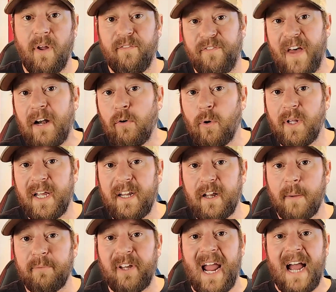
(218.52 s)
federal income
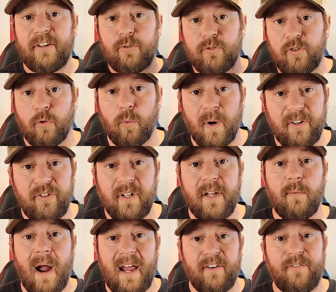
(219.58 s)
tax was originally
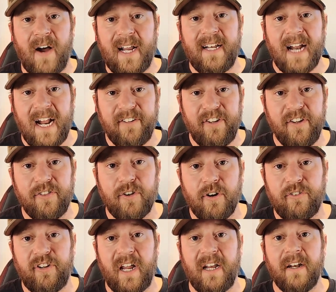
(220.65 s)
ratified in
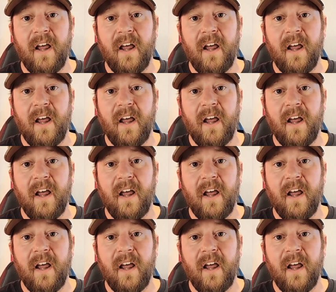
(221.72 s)
1913,